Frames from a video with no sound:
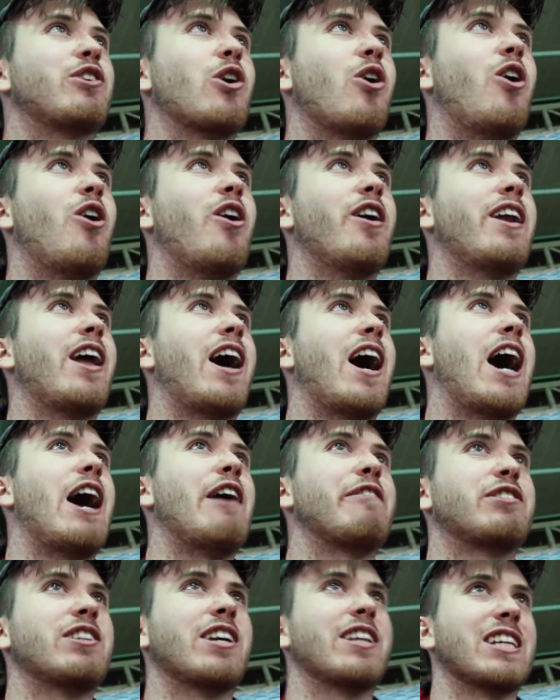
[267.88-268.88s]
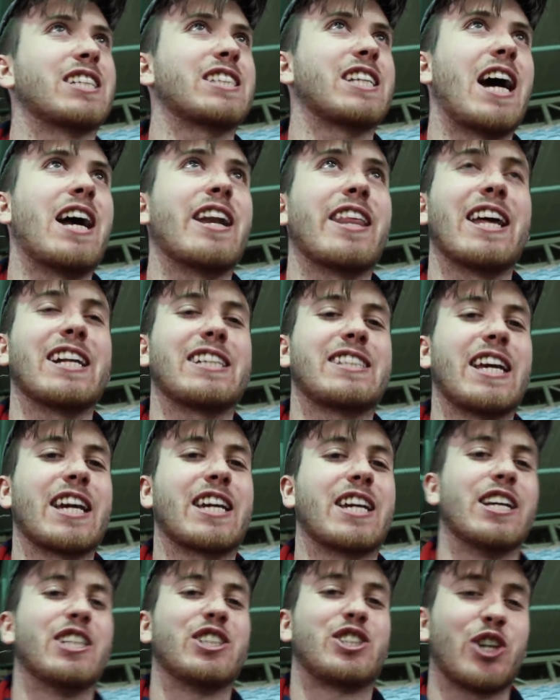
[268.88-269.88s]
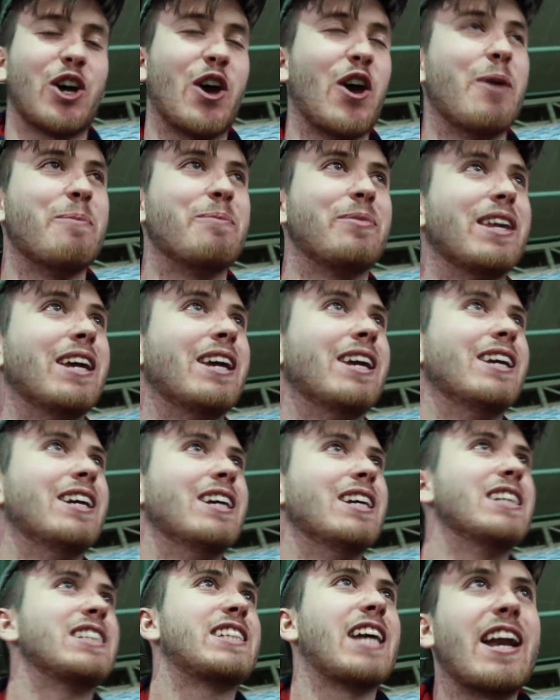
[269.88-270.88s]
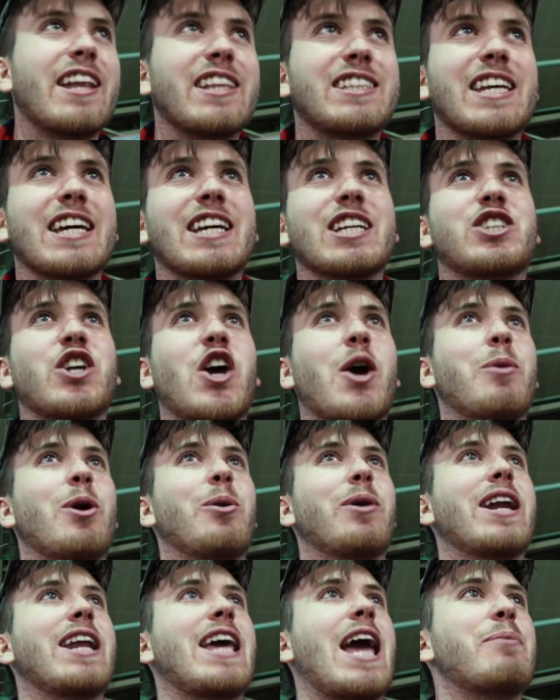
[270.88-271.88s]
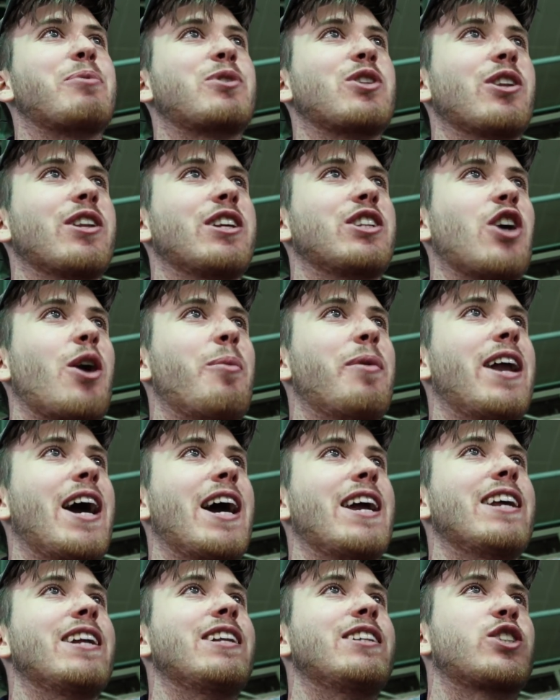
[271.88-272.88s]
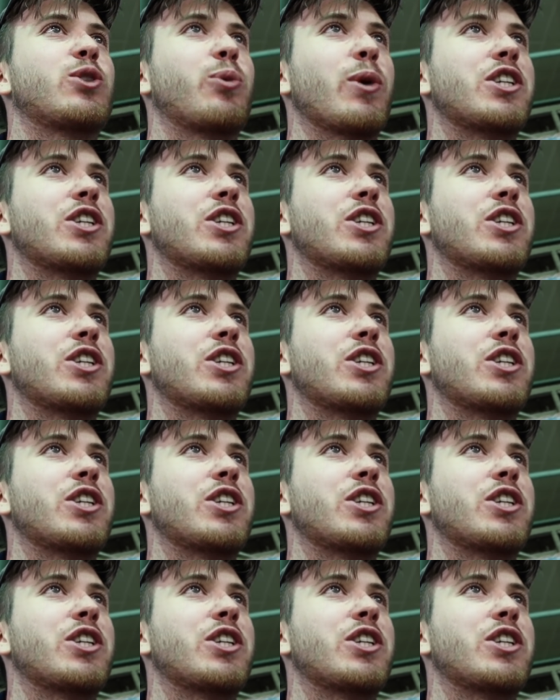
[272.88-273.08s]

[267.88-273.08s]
we've gone after the start of that second term. Start of the second term, we were getting absolutely dominated.